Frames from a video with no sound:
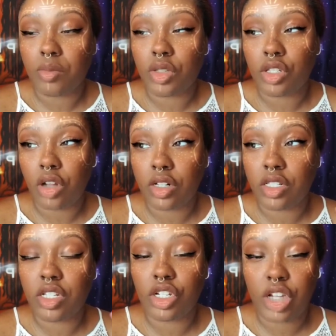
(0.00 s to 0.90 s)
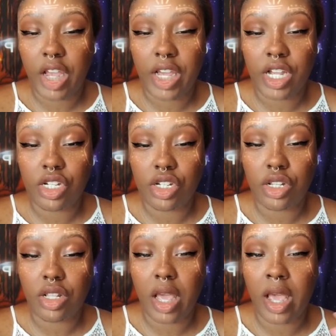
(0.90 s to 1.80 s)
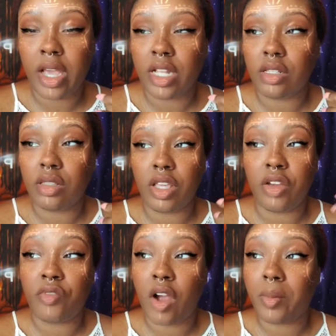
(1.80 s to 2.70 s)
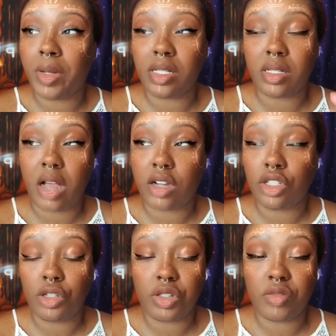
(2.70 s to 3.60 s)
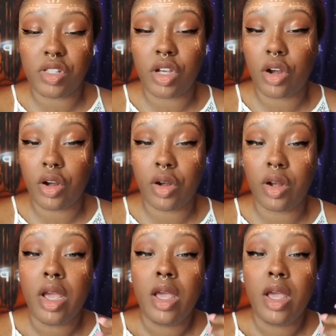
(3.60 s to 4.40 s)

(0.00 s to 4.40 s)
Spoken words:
starts to change and environment is not conducive to her